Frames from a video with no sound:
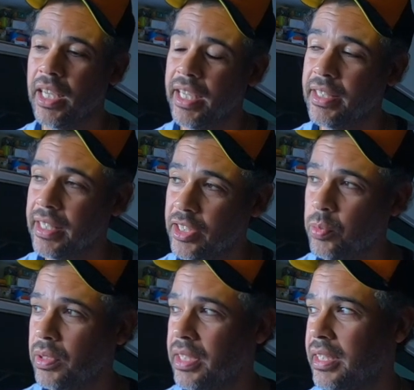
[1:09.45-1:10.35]
and that's
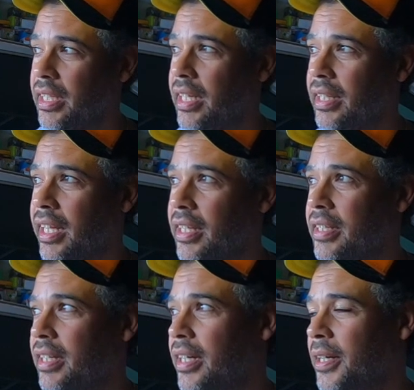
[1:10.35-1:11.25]
one thing that I
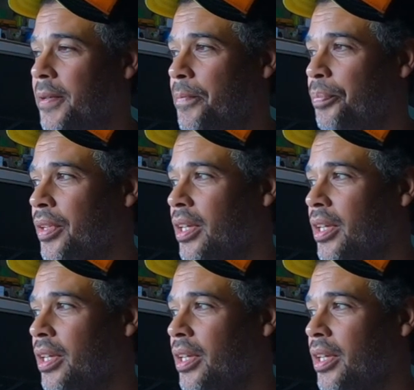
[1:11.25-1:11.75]
like um,